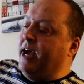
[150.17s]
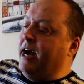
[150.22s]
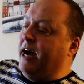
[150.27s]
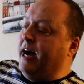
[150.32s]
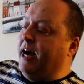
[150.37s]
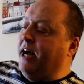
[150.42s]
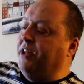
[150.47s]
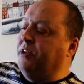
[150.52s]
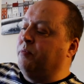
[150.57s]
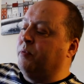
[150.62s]

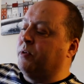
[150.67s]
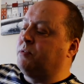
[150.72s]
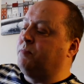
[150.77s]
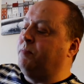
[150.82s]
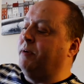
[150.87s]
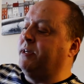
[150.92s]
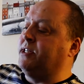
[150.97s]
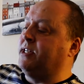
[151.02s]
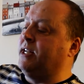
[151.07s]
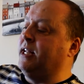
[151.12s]
and what's
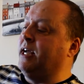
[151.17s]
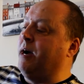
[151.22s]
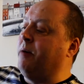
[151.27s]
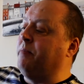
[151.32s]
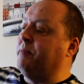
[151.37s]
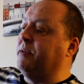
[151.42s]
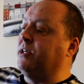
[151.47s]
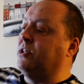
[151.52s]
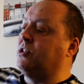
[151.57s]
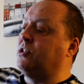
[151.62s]
basically
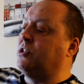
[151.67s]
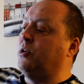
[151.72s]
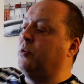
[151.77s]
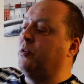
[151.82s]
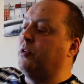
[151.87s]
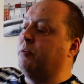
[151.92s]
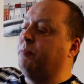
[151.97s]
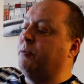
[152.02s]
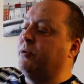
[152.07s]
happening is 2 of the